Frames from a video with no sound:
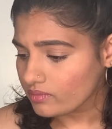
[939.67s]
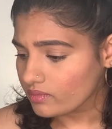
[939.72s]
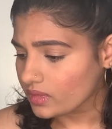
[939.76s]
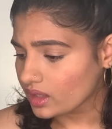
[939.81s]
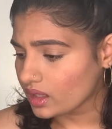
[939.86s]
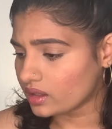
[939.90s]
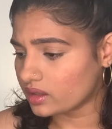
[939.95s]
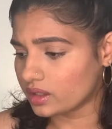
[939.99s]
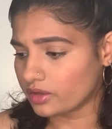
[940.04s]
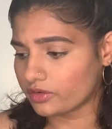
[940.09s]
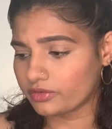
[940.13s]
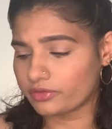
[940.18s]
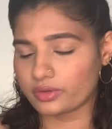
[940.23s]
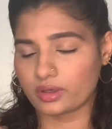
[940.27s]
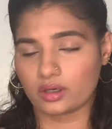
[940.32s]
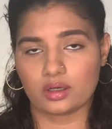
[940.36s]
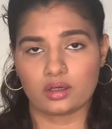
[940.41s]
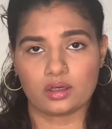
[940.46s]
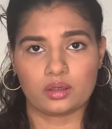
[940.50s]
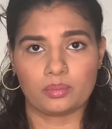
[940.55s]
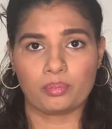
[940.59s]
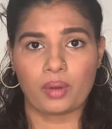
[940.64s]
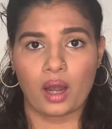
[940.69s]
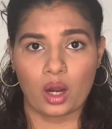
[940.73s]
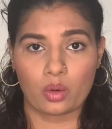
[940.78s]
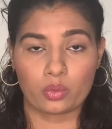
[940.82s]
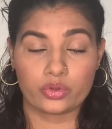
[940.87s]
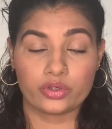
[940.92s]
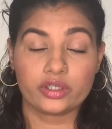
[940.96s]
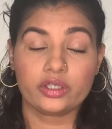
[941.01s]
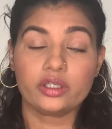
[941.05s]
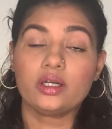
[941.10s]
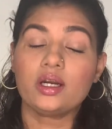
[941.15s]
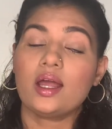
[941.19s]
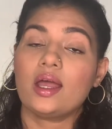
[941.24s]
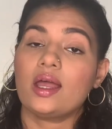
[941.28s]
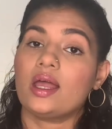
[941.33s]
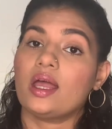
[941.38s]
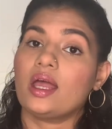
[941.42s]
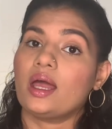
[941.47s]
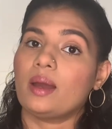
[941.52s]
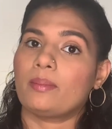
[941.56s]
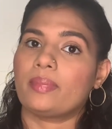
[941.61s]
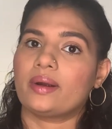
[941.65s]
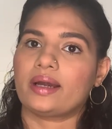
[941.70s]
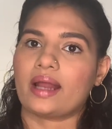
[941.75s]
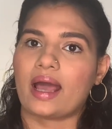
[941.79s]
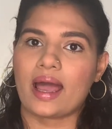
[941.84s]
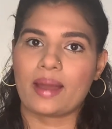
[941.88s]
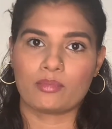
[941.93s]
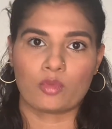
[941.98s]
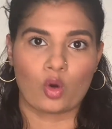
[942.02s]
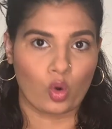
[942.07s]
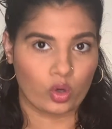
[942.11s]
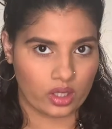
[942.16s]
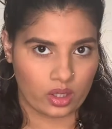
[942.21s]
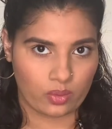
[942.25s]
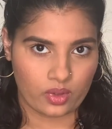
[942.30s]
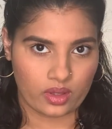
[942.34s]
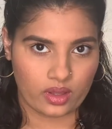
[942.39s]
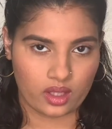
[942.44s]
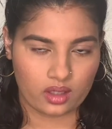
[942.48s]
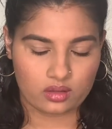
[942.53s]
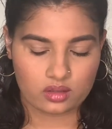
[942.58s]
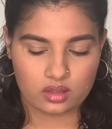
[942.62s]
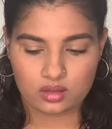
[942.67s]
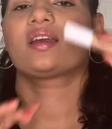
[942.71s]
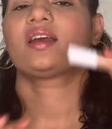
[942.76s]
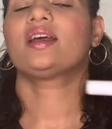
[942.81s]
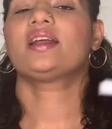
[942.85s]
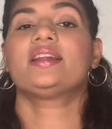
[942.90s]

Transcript: the powder, but I'm okay with it.